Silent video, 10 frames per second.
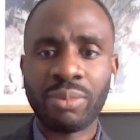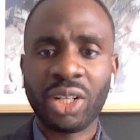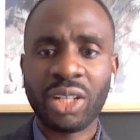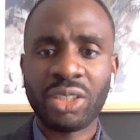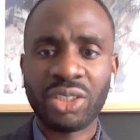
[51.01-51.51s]

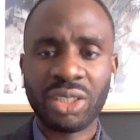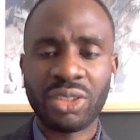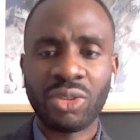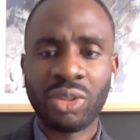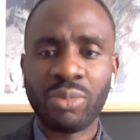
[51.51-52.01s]
challenges
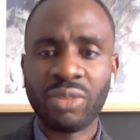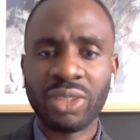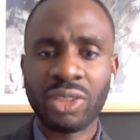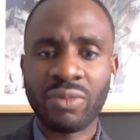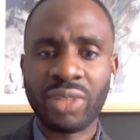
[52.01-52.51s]
to
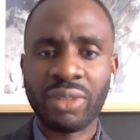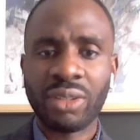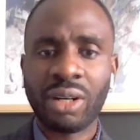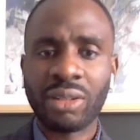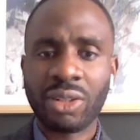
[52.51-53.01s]
improving
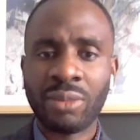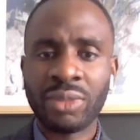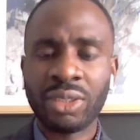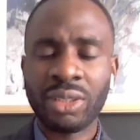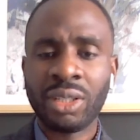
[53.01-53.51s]
survival
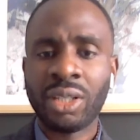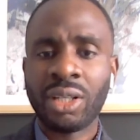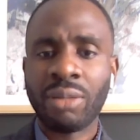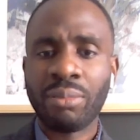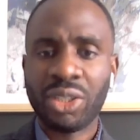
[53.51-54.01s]
outcomes
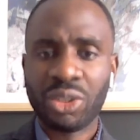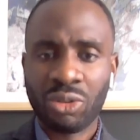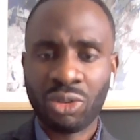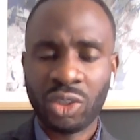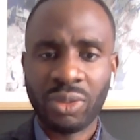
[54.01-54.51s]
are major
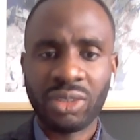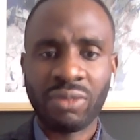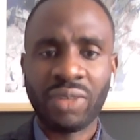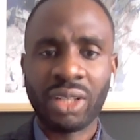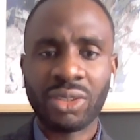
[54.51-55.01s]

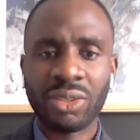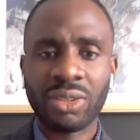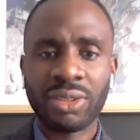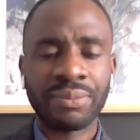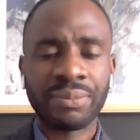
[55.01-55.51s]
contributing
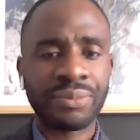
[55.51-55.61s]
factors.